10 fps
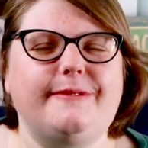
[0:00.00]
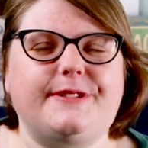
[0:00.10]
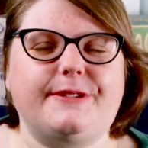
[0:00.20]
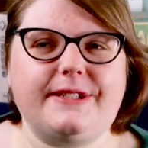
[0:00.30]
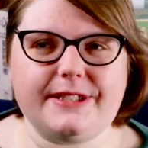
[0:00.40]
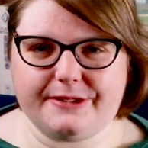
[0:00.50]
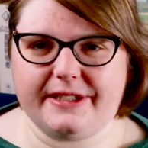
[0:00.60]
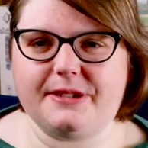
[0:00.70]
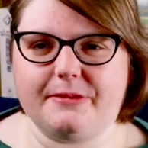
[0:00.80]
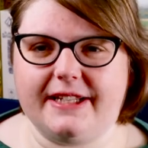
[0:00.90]
um, so it's a
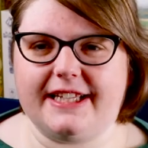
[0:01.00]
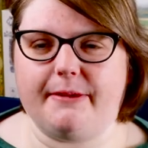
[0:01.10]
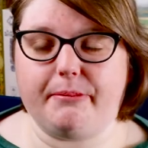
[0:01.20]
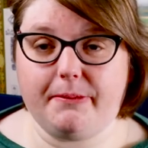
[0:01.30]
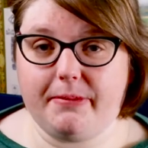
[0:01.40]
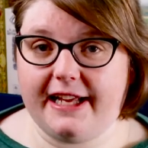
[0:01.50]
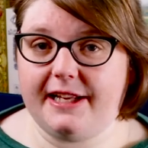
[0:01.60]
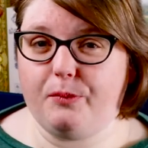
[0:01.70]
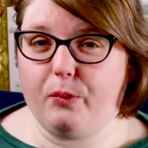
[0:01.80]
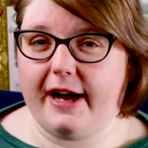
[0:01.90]
strange one like that, but it
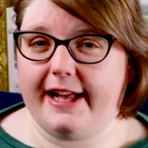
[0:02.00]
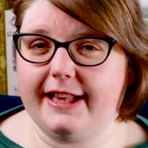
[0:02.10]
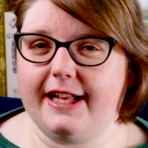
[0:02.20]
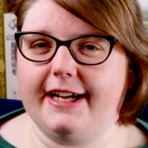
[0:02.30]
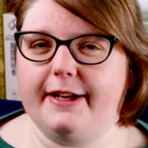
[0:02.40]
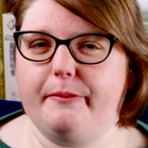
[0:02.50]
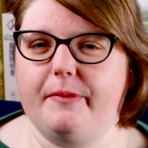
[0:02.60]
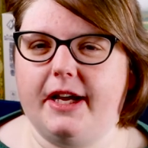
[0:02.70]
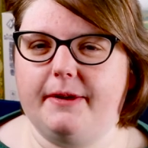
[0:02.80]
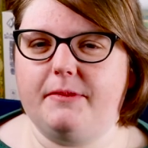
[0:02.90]
played well.
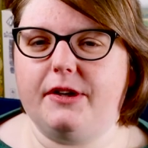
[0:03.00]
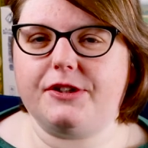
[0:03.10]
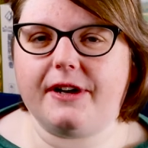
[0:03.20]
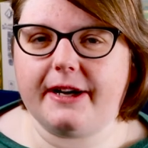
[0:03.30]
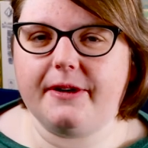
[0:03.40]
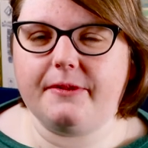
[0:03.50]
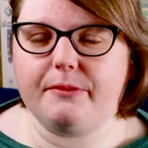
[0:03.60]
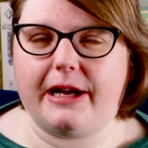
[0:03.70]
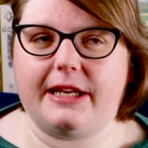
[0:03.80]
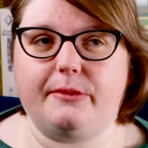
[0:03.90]
Um, I'm not sure
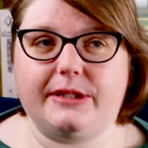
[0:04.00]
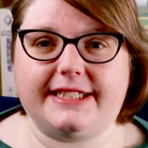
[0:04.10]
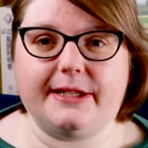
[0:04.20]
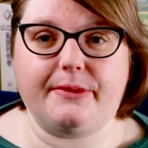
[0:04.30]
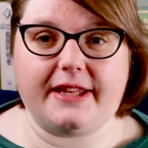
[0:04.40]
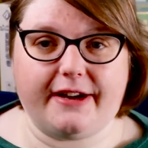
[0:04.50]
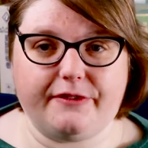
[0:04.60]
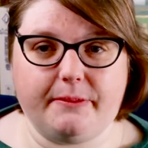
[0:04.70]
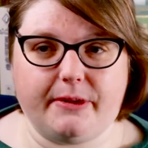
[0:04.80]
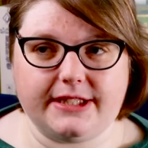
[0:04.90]
how well it will sit with
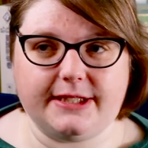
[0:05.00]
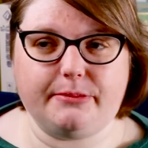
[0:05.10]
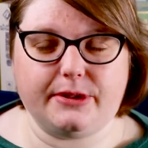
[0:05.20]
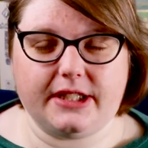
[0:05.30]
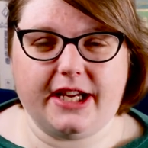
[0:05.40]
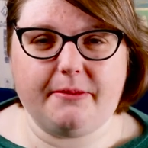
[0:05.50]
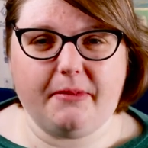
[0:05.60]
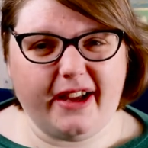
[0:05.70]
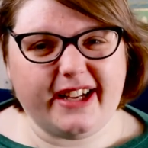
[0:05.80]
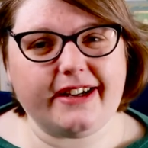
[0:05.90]
everybody, but
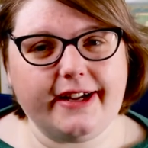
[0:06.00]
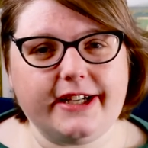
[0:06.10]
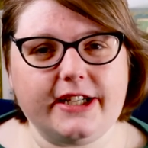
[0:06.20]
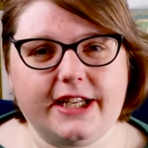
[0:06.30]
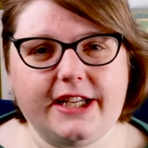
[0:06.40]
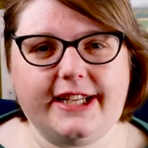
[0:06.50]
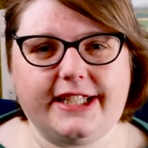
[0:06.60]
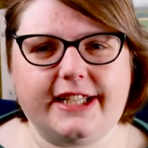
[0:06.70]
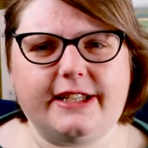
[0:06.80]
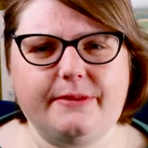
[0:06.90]
um, I, I kind of
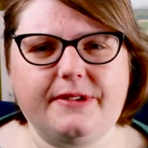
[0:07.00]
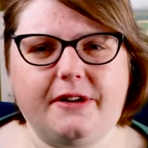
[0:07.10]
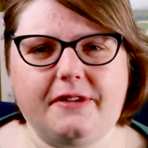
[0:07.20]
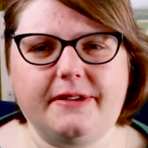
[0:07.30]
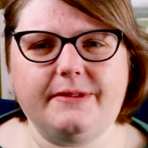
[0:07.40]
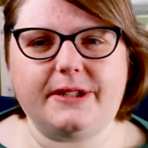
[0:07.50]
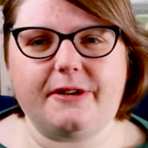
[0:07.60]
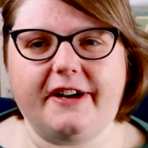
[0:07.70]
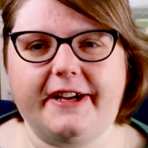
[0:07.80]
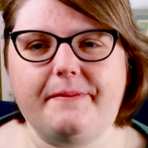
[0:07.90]
liked it. It was it was
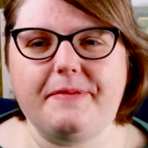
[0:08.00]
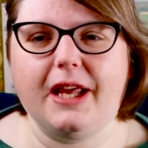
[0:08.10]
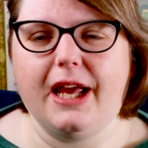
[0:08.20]
all right.